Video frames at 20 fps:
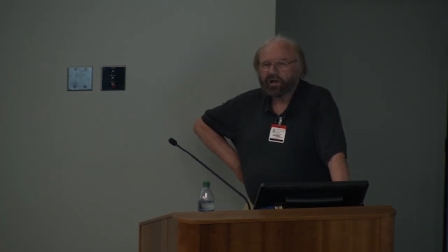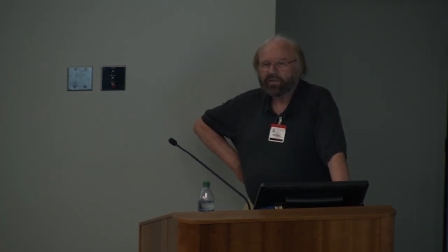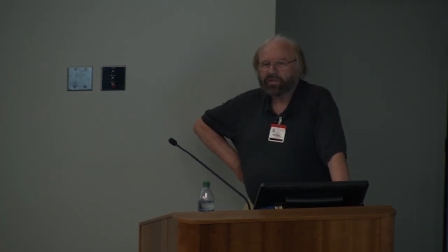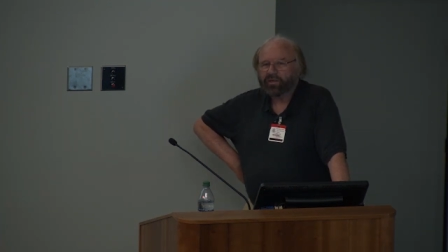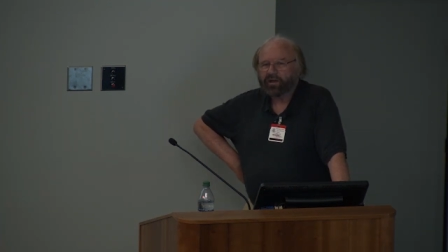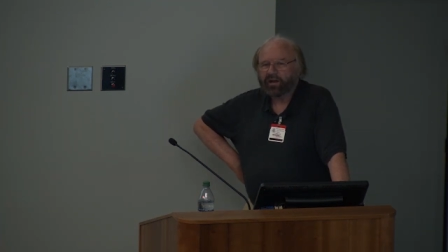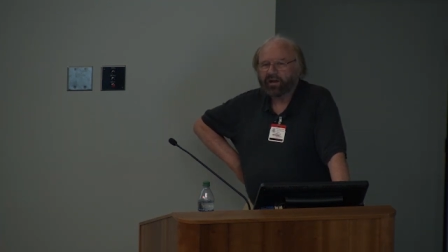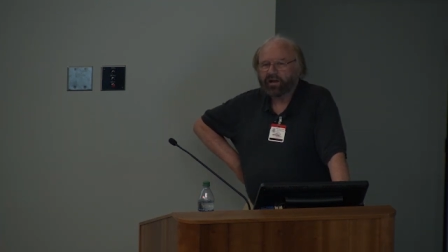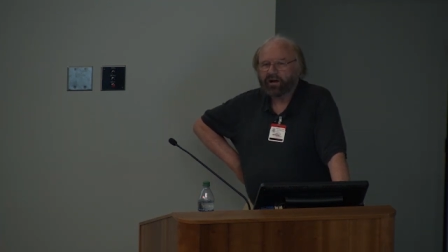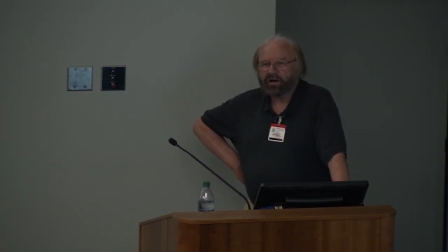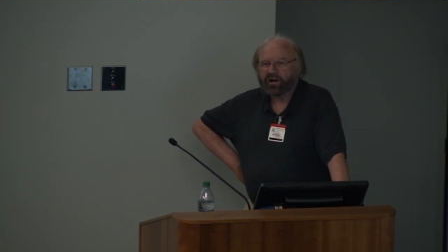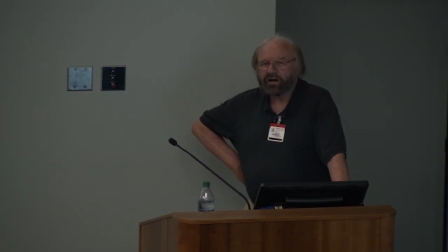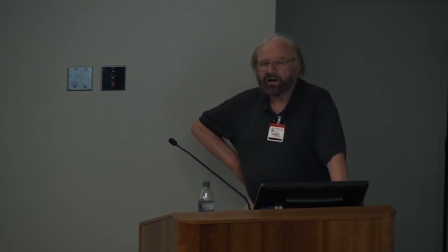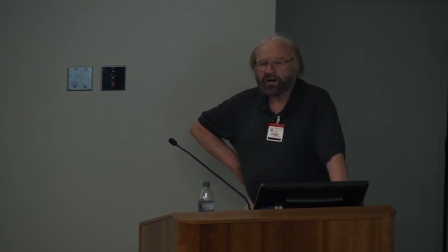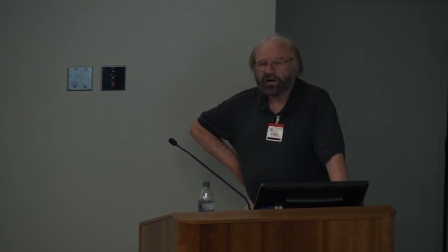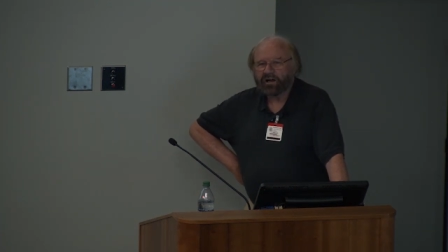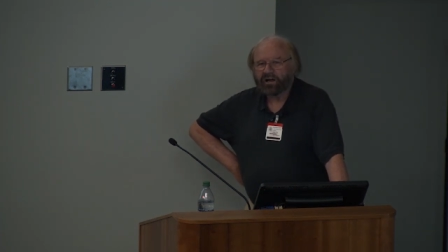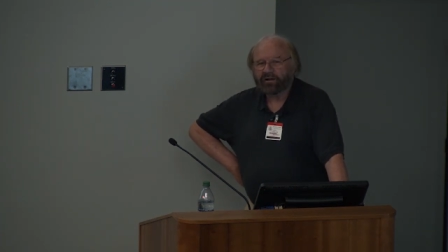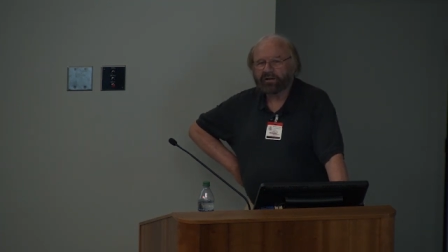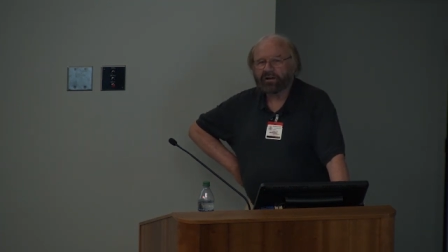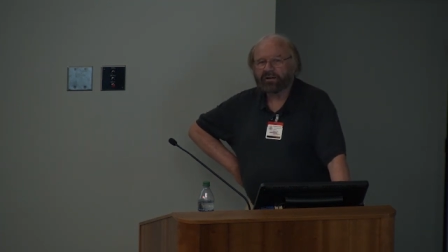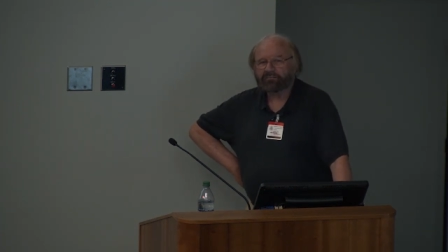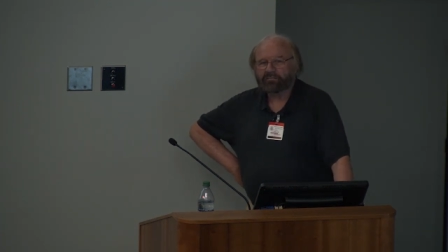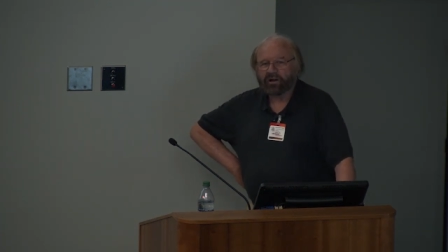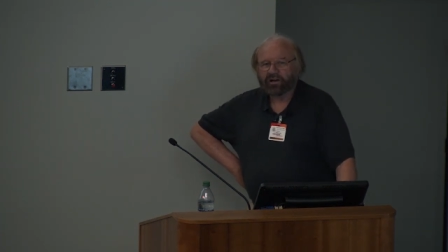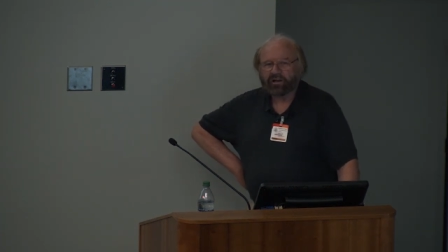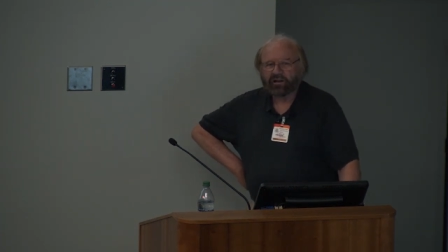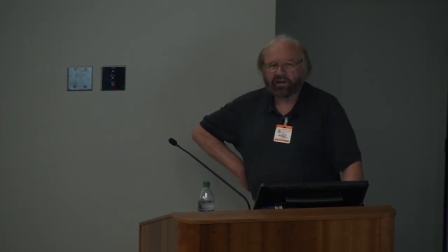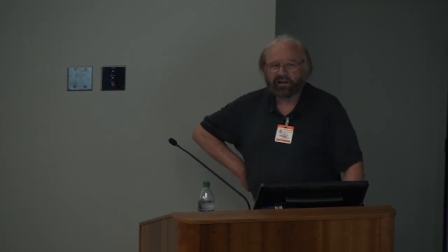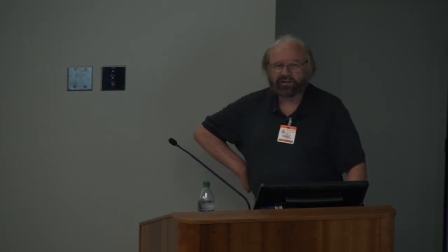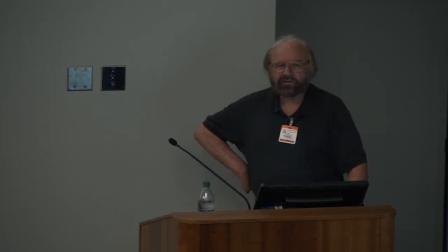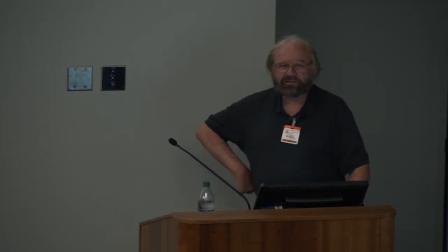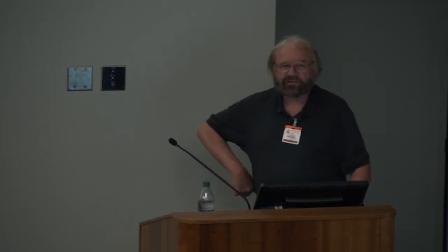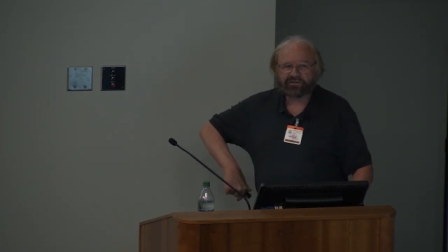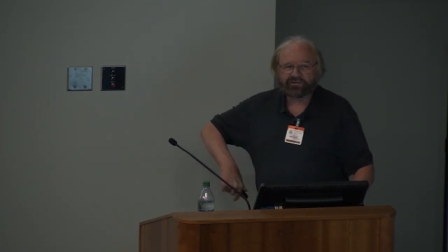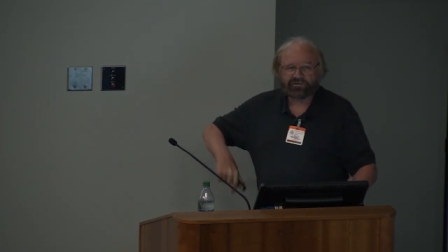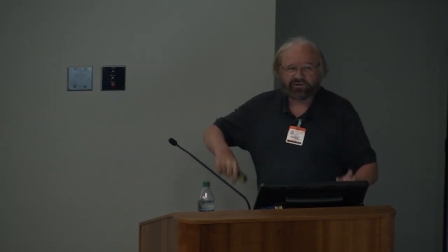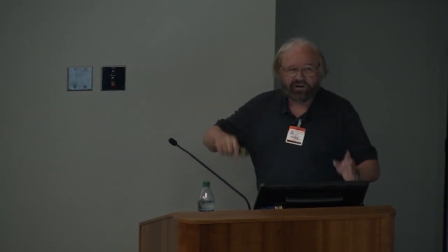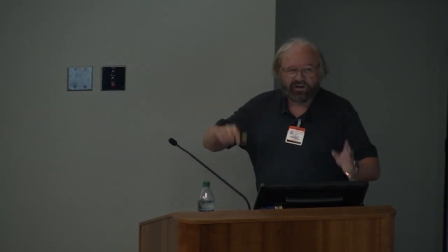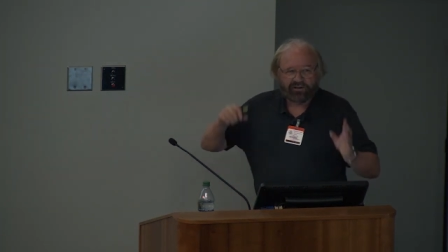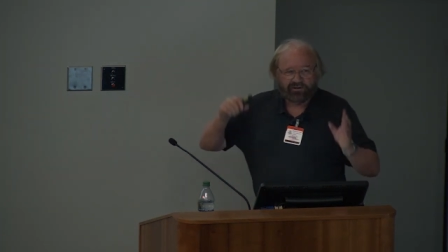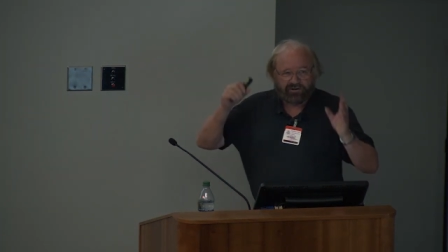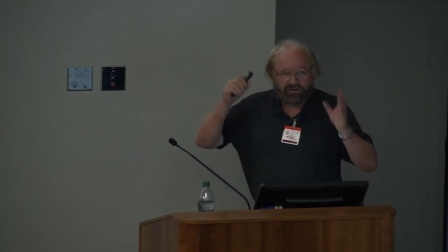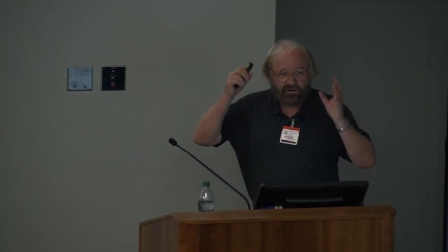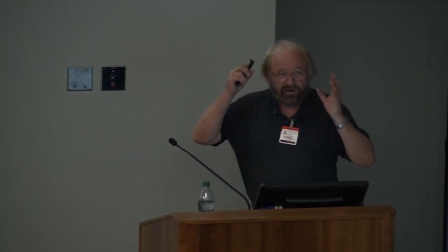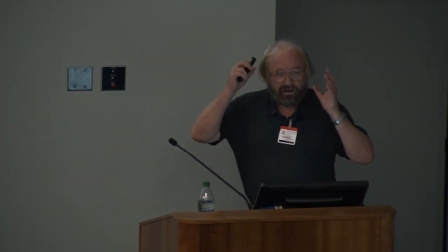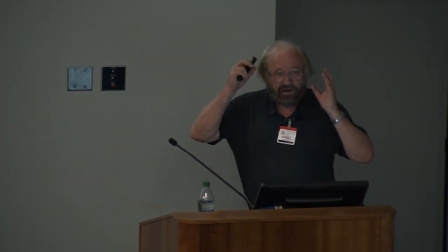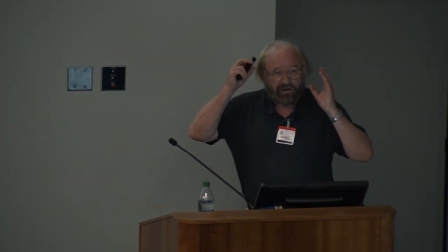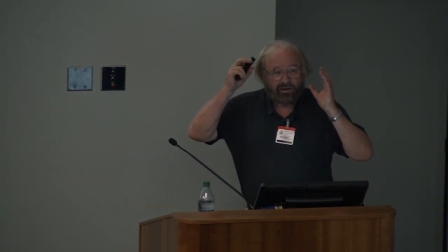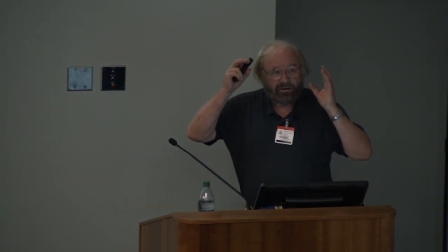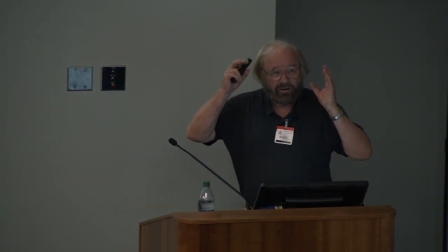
They are, in many cases, trying to